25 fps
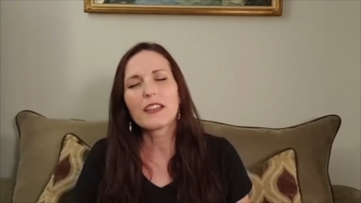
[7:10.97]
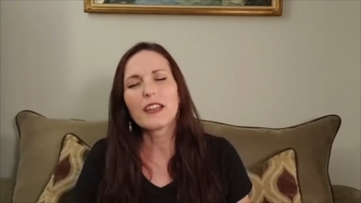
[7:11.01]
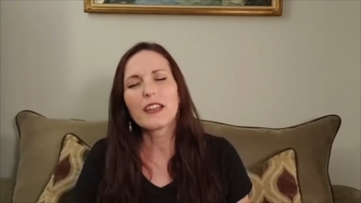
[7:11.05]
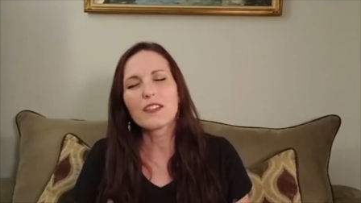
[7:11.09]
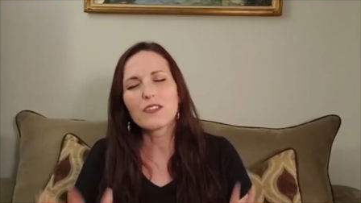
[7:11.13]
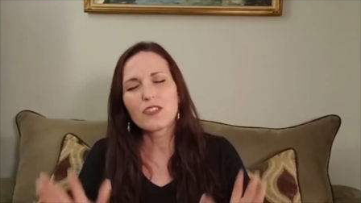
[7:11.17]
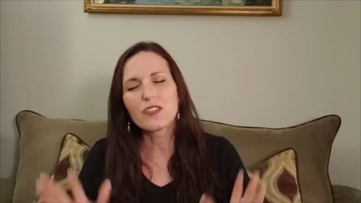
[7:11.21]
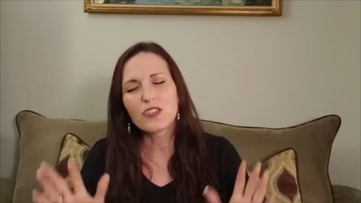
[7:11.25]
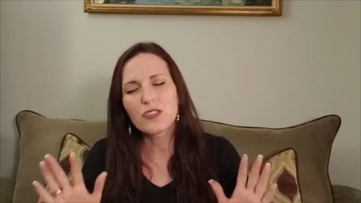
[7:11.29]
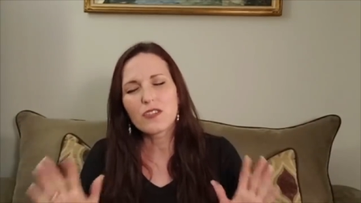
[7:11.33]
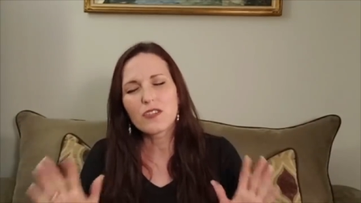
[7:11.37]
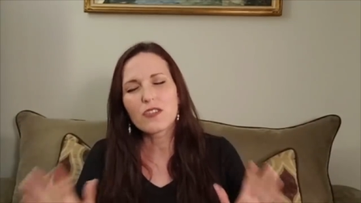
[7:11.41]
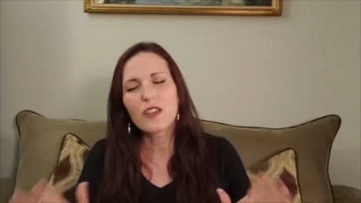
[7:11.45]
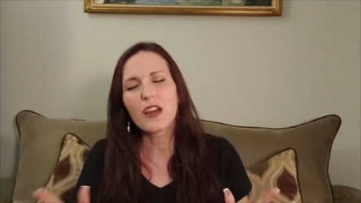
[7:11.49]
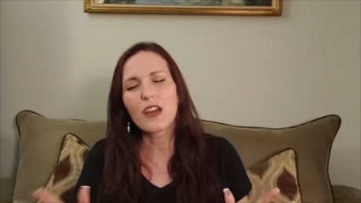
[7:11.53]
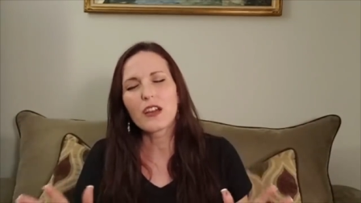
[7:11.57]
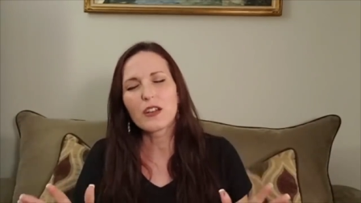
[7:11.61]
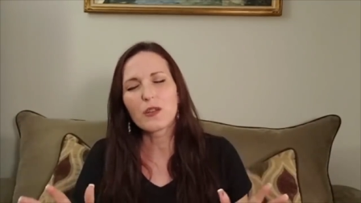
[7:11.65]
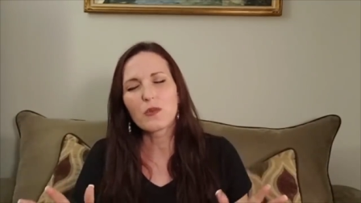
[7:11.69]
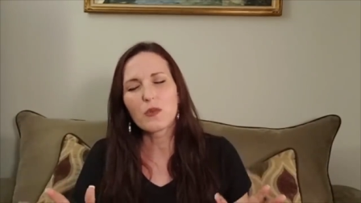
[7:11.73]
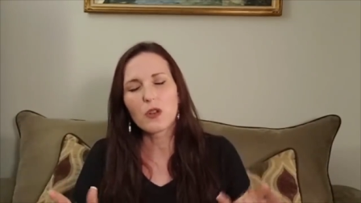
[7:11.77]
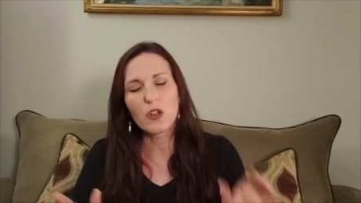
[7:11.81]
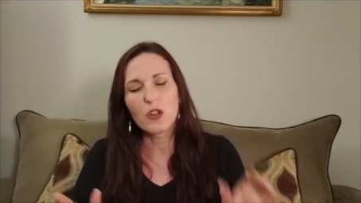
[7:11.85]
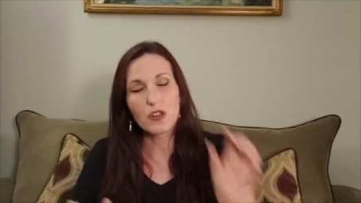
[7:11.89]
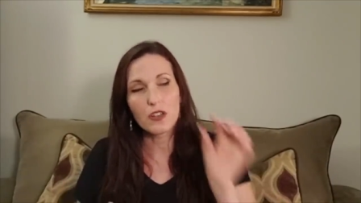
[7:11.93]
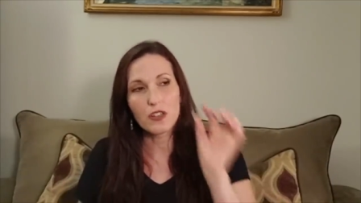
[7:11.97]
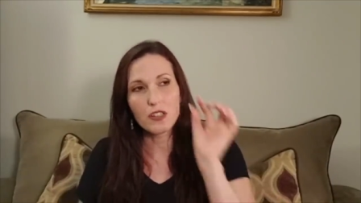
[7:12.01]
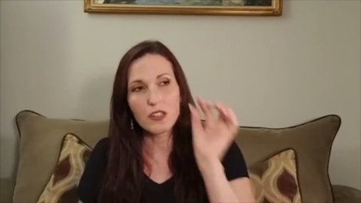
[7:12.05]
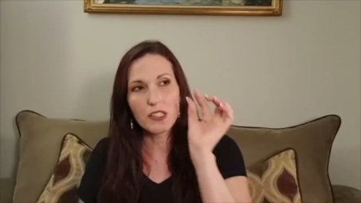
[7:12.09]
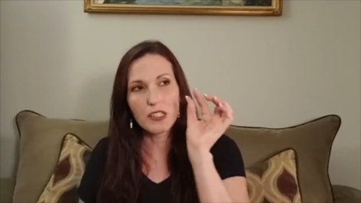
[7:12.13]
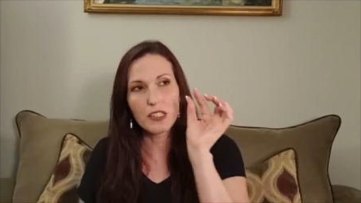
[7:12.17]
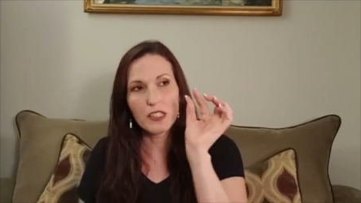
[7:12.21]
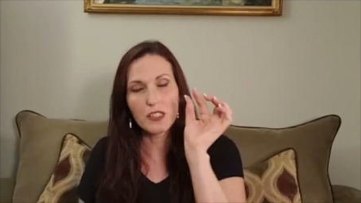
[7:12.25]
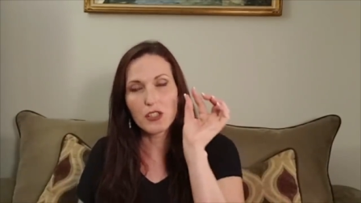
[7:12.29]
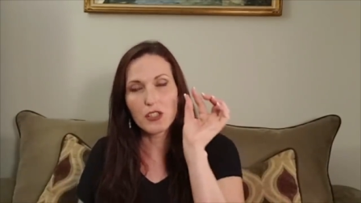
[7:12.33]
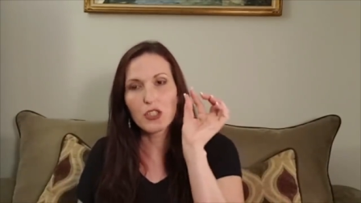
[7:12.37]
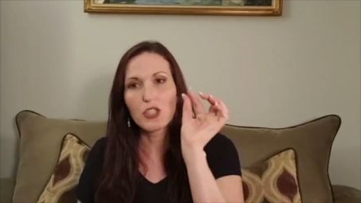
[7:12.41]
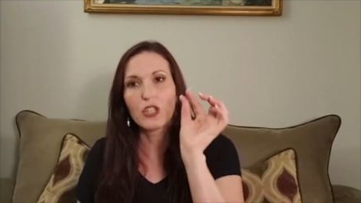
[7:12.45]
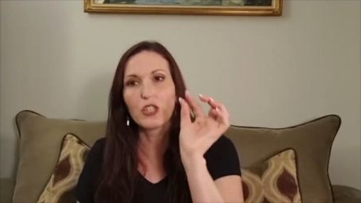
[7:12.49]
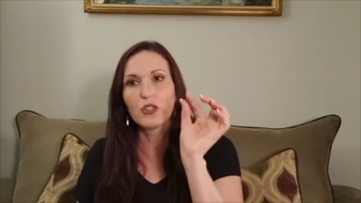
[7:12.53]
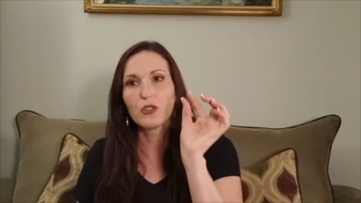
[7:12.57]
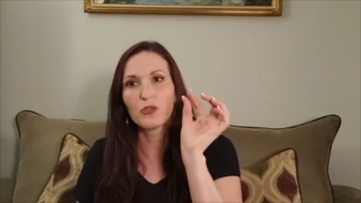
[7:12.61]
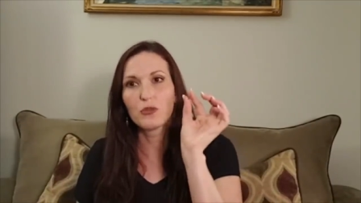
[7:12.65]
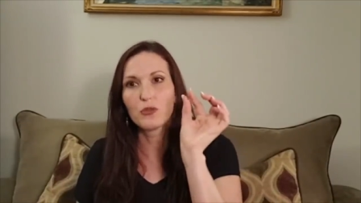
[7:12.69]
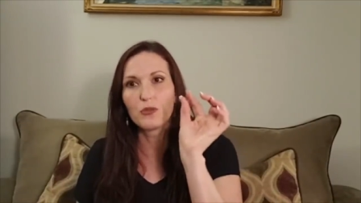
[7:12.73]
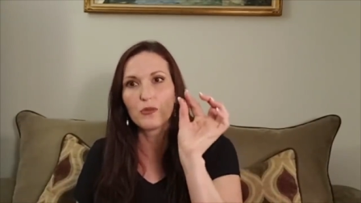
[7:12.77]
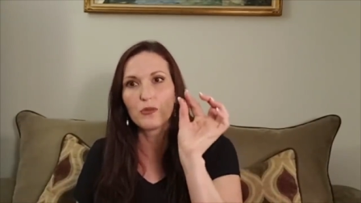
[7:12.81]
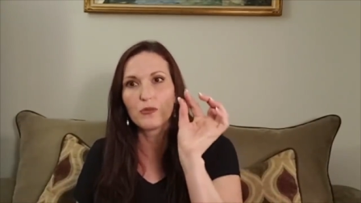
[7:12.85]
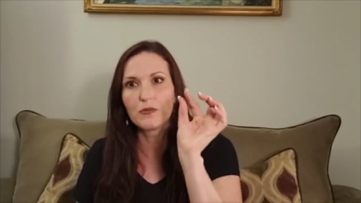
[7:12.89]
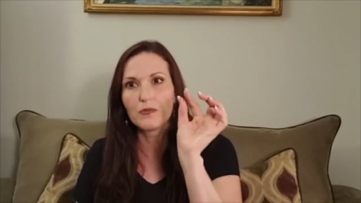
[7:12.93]
they just got it wrong because it's
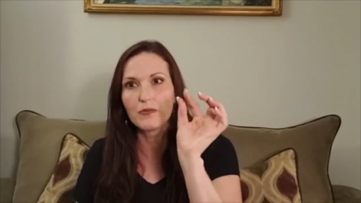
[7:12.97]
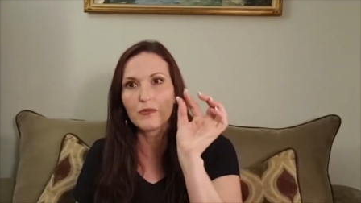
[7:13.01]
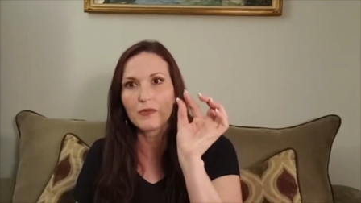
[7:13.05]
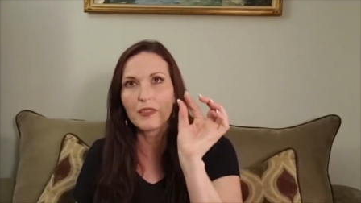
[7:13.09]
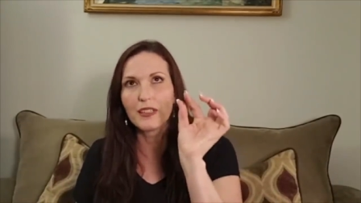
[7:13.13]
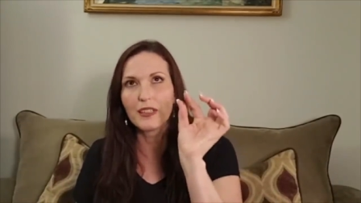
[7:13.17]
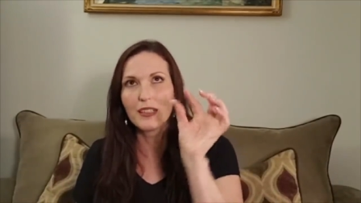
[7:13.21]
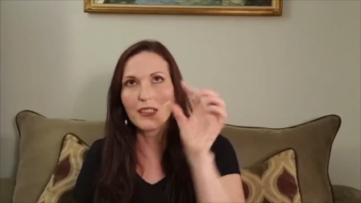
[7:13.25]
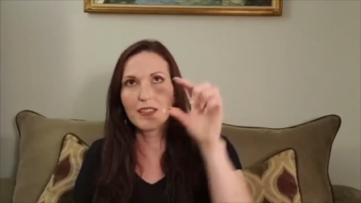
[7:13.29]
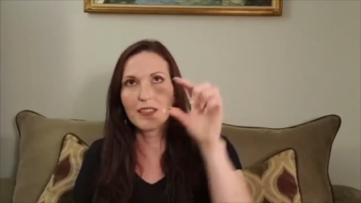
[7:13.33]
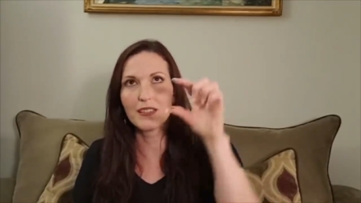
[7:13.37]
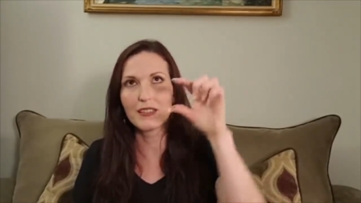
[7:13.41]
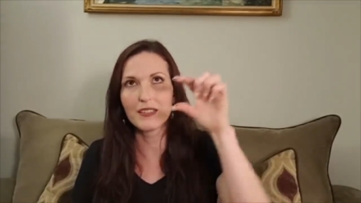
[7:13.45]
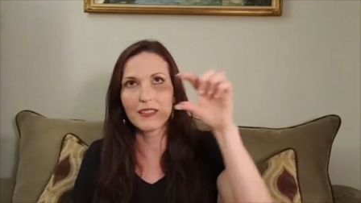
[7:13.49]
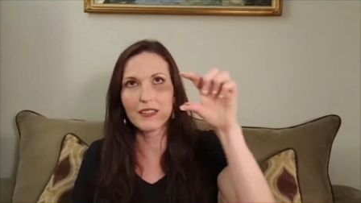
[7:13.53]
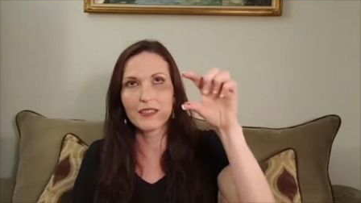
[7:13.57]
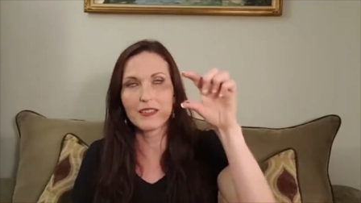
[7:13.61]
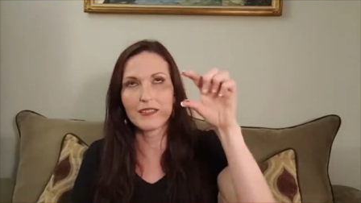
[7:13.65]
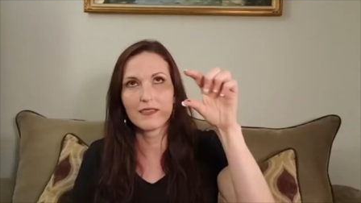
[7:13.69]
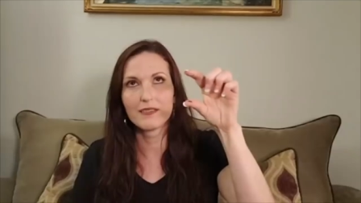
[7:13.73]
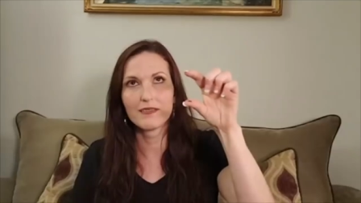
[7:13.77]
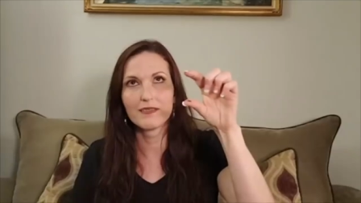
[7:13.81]
two in the,